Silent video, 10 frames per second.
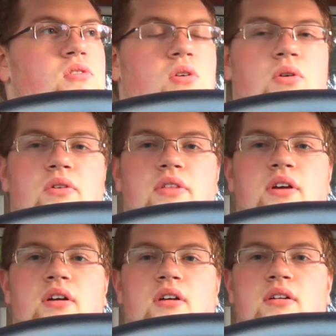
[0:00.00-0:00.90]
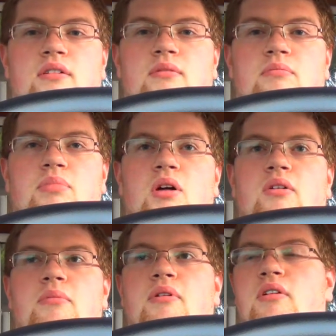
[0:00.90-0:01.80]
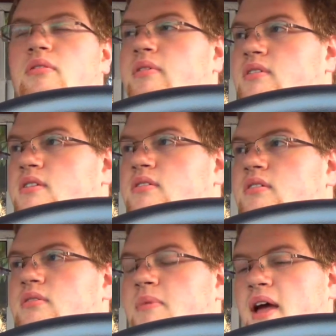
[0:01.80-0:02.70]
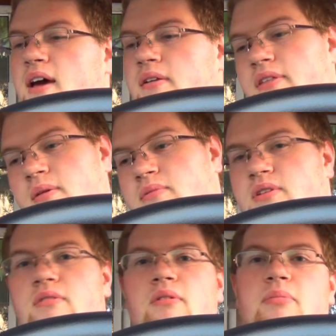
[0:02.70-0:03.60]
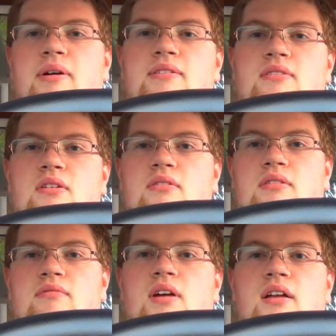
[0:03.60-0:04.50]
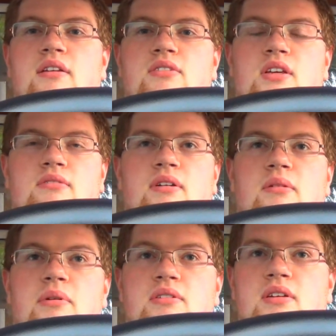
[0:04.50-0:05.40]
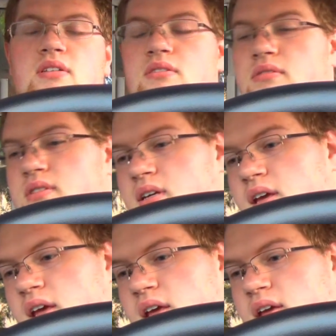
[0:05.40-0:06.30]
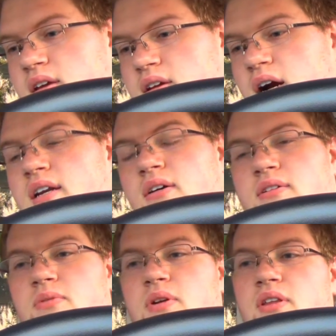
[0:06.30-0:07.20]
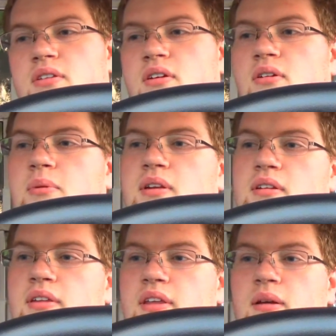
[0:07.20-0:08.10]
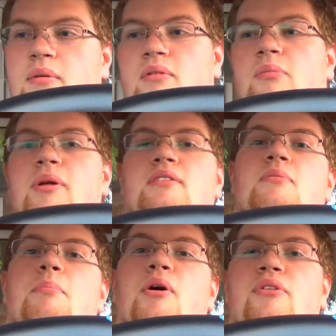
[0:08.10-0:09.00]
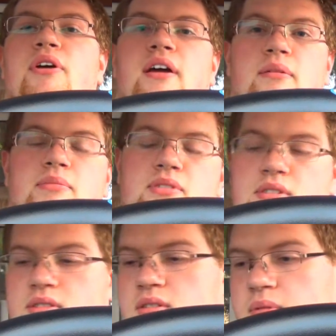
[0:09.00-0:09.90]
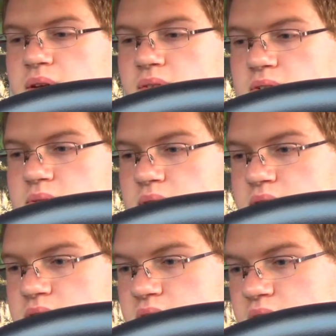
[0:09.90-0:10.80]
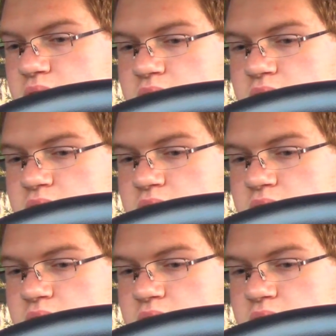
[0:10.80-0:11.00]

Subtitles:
or the blower motor resistor is bad. I think I'm just going to replace two and not chase around a bunch of issues. I know it's one of the two, but I think I'm going to replace both items just so that we have new switches.